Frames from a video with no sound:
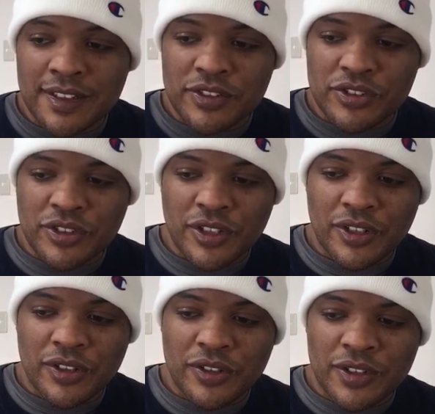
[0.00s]

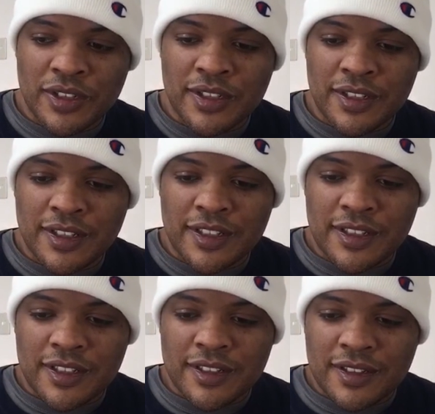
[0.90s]
So
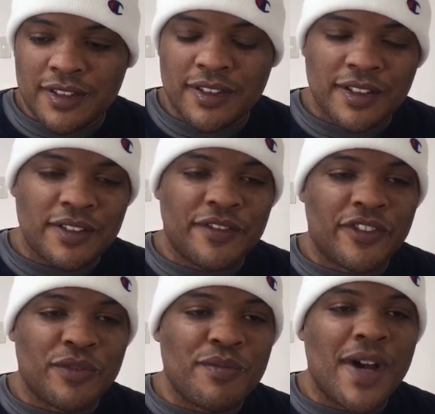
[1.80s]

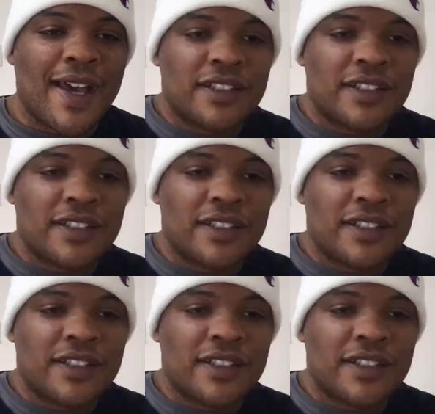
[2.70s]
from my